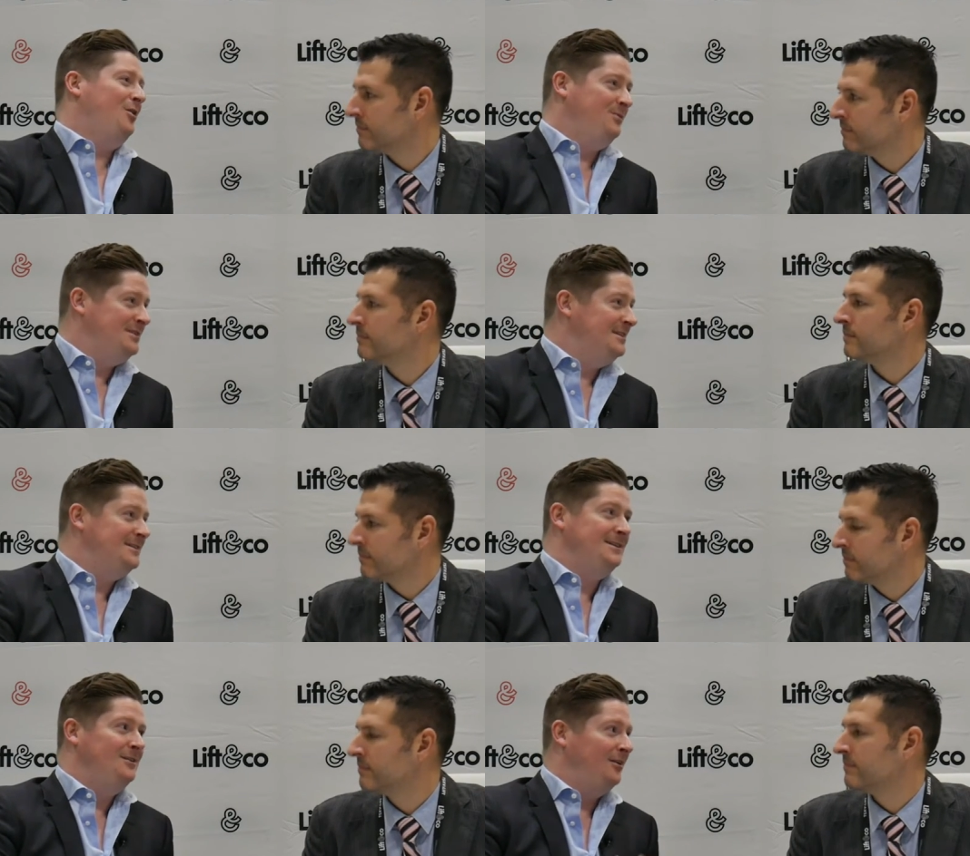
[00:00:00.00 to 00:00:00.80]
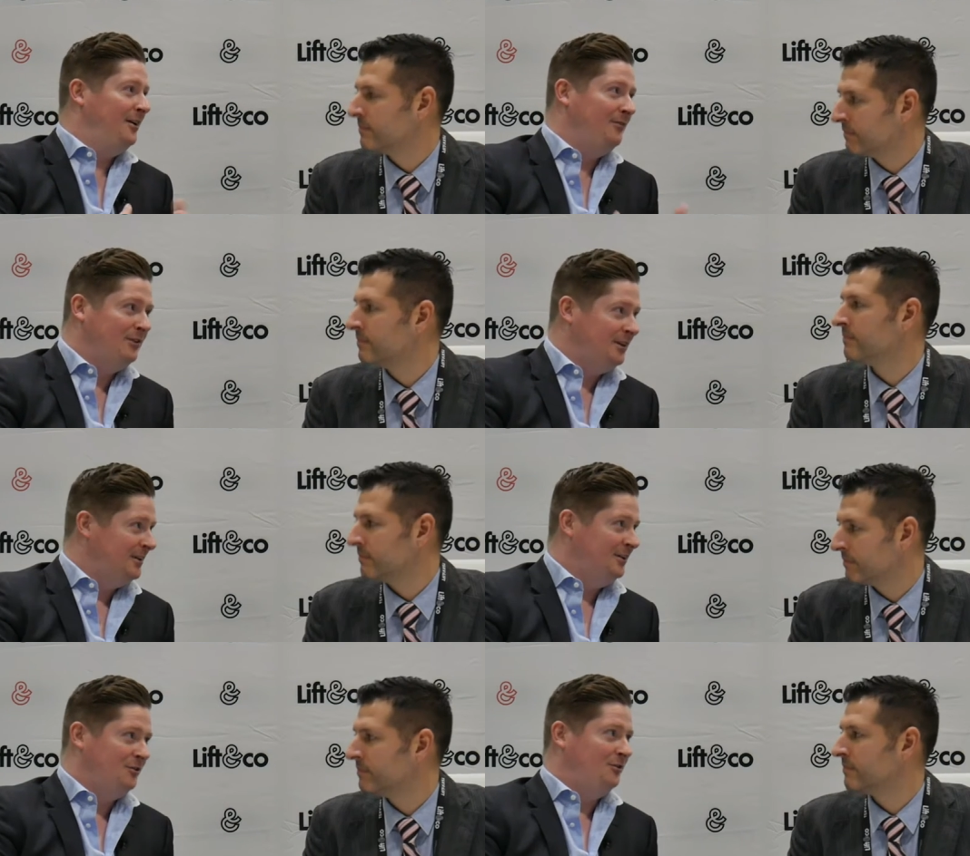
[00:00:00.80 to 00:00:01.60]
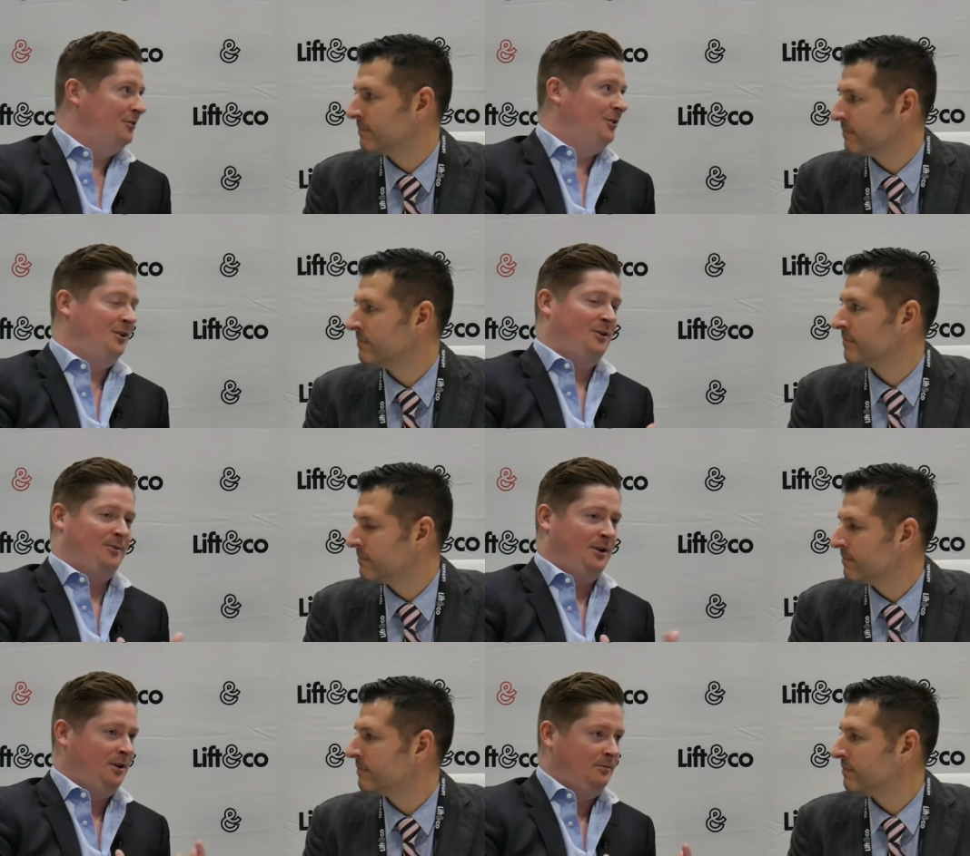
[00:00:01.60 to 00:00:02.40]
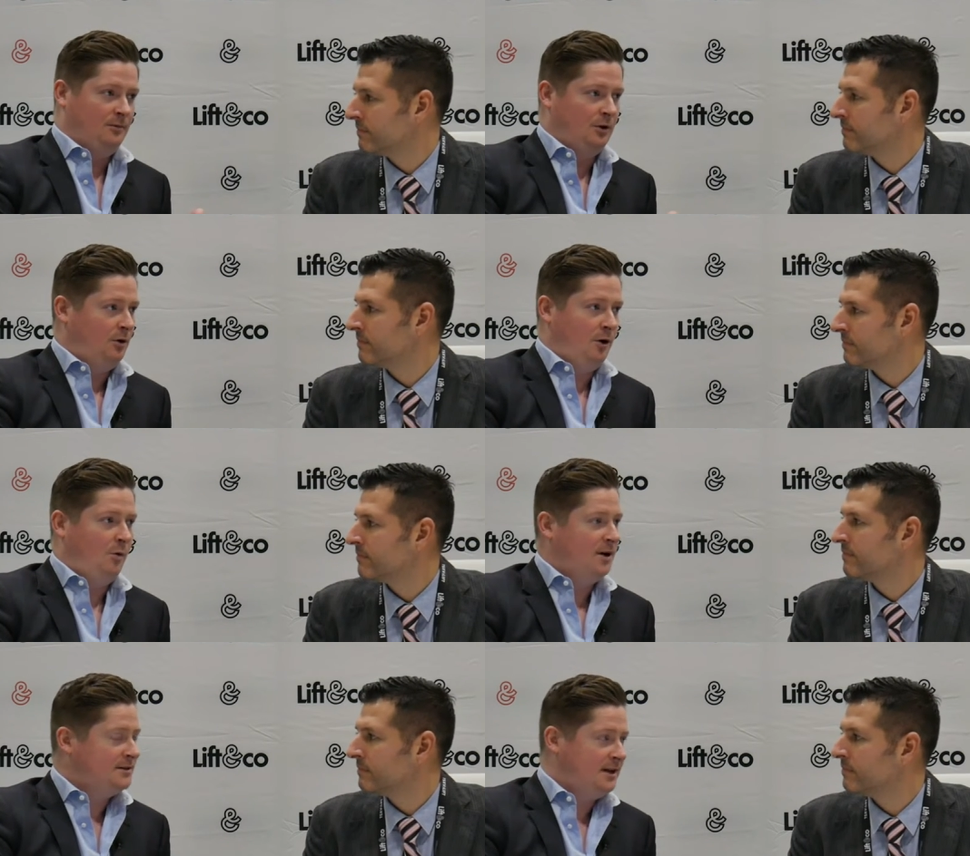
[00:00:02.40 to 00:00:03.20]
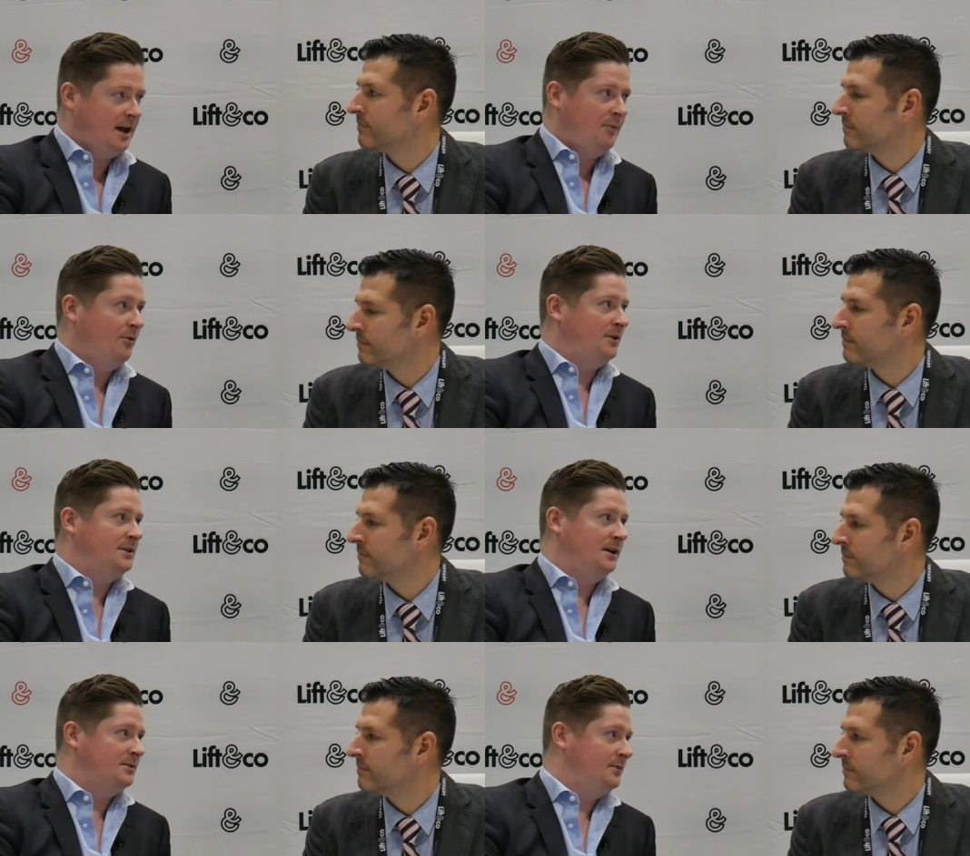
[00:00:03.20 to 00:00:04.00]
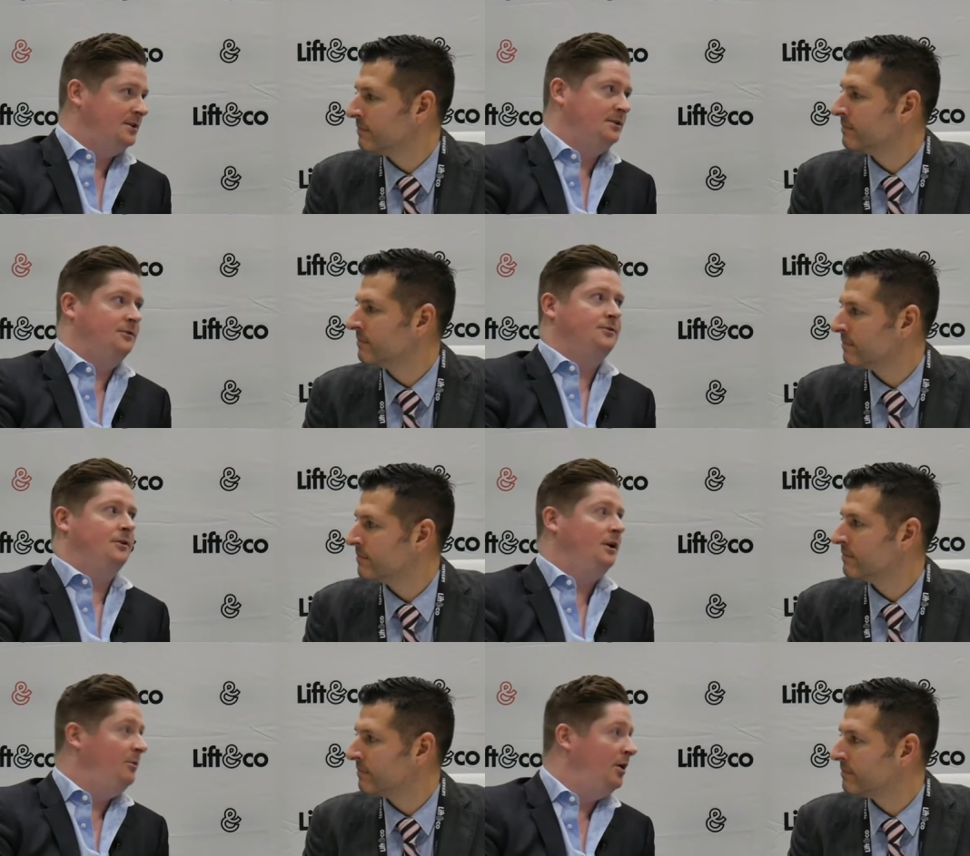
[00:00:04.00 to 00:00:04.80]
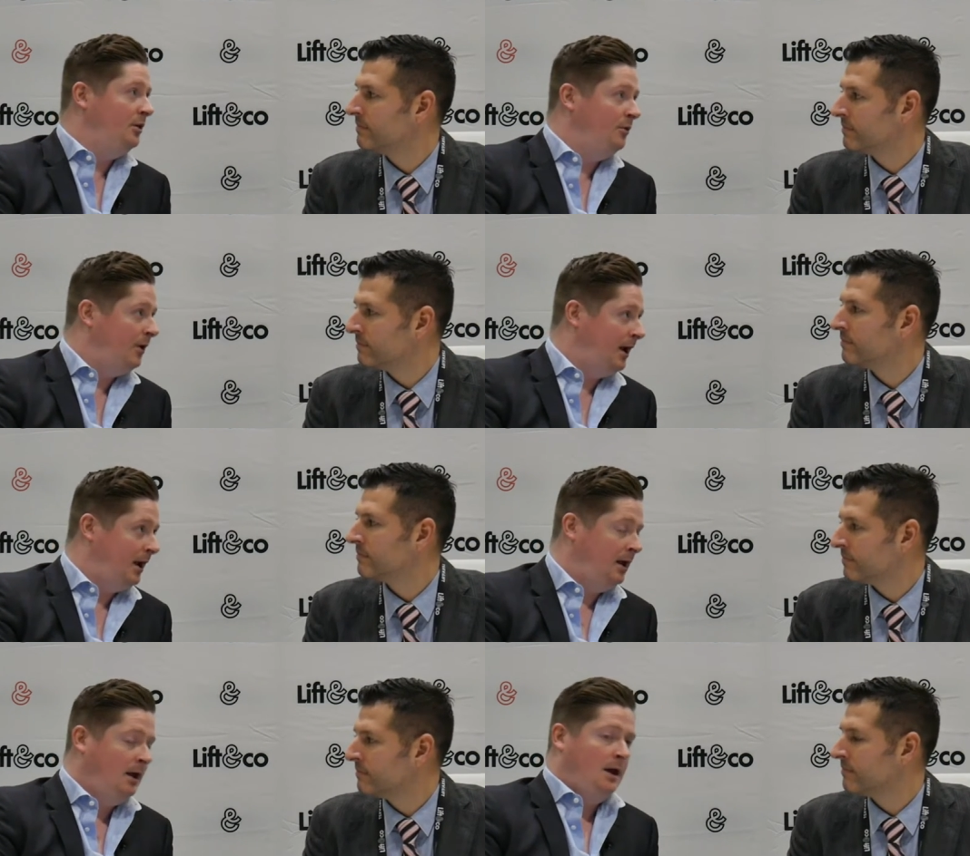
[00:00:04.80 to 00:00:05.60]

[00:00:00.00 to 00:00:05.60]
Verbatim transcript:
Speaker 1: I'll be CC'd on everything that you're doing. I'll be, you know, a WhatsApp or a text message or an email away.